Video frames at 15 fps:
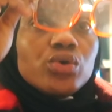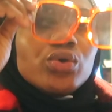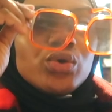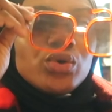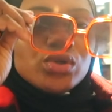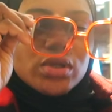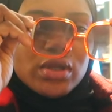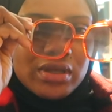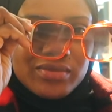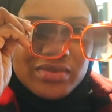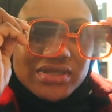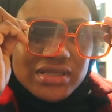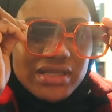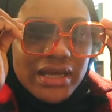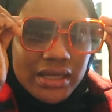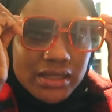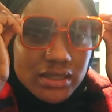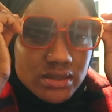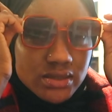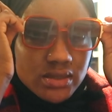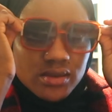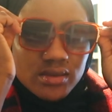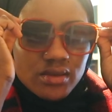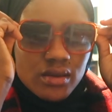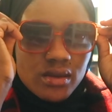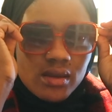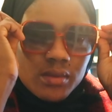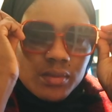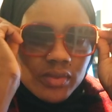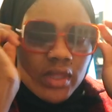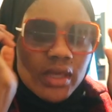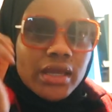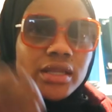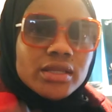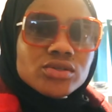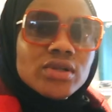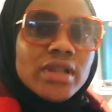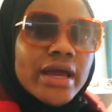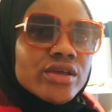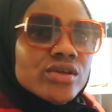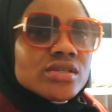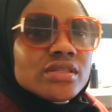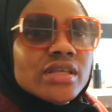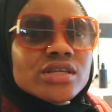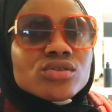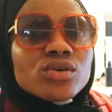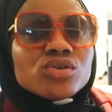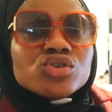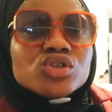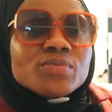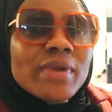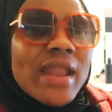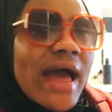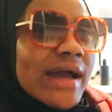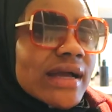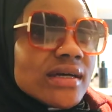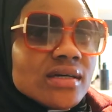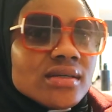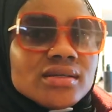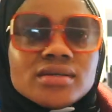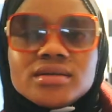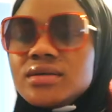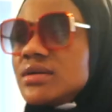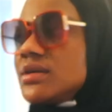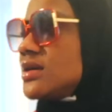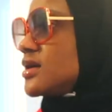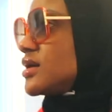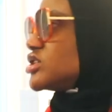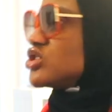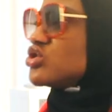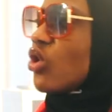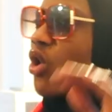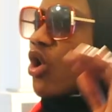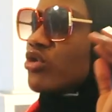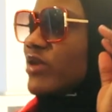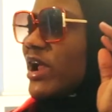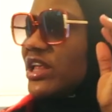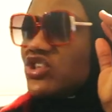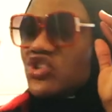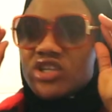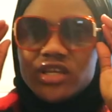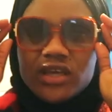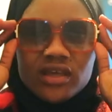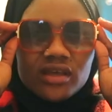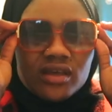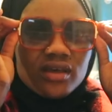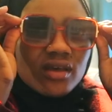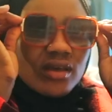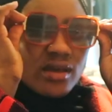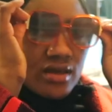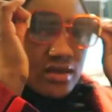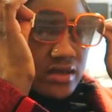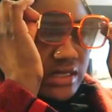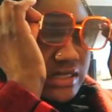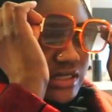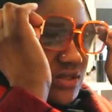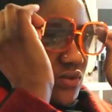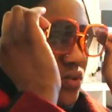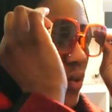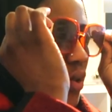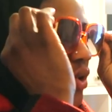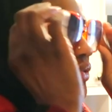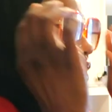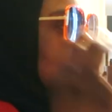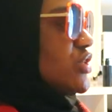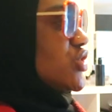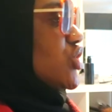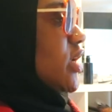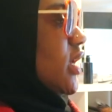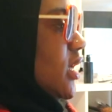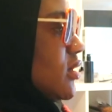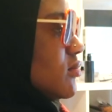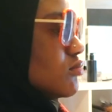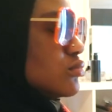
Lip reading: me see like this. Thinking, should I use this or use black? This is orange, isn't it? It's orangey.